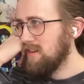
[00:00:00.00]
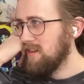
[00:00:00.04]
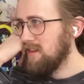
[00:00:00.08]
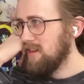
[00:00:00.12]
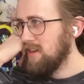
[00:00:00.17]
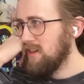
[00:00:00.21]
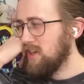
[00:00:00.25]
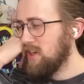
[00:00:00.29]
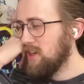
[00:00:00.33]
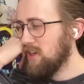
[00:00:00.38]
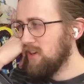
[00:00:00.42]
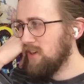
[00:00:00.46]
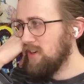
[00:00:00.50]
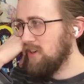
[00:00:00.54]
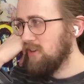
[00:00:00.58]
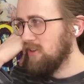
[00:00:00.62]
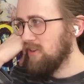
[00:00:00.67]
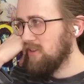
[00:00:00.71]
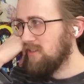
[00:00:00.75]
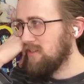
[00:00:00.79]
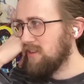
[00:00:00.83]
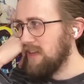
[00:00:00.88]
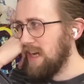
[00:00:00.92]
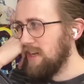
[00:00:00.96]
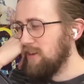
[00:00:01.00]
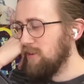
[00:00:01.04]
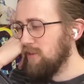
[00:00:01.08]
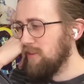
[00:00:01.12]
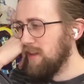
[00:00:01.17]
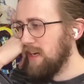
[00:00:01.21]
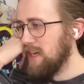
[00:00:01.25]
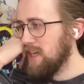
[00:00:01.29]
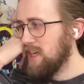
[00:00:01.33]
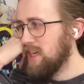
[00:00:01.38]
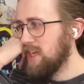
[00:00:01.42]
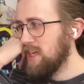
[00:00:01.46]
You shouldn't have just said all
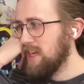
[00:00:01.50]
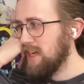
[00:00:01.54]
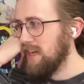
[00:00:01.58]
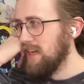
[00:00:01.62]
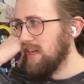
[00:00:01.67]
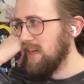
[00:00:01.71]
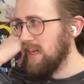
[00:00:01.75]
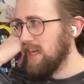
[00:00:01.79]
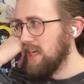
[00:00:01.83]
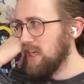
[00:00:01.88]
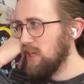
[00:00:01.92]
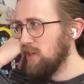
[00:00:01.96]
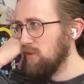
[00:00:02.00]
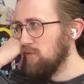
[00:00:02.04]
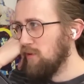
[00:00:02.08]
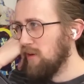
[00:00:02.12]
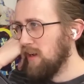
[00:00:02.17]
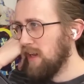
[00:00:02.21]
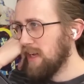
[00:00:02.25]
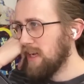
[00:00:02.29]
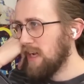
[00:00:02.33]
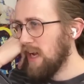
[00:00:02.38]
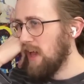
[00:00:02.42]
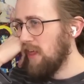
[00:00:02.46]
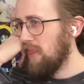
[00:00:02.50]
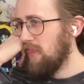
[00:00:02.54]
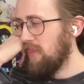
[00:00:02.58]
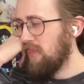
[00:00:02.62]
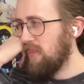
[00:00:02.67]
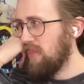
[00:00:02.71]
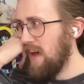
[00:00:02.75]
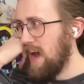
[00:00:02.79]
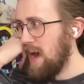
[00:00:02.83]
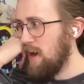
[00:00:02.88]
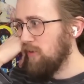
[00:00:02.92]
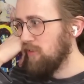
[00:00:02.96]
that shit unless you were like
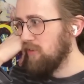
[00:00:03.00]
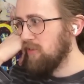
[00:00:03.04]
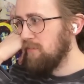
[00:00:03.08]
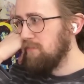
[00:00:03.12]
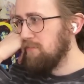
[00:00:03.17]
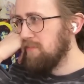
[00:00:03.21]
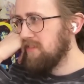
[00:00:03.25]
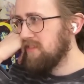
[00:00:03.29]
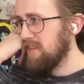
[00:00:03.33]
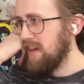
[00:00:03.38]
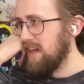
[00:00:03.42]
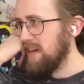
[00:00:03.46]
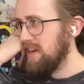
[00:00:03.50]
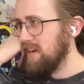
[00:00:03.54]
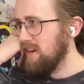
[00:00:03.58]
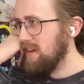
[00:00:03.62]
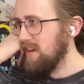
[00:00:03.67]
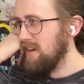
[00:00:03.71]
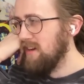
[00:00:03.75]
1,000%.